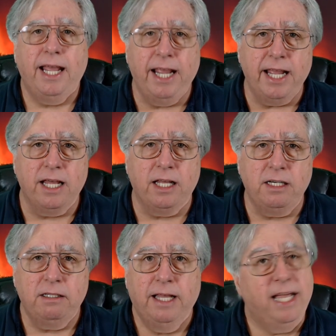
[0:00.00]

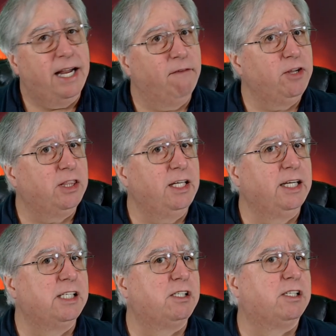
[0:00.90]
And everything
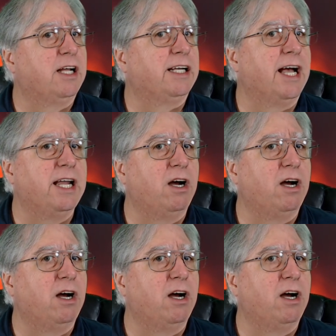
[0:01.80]
gets done kind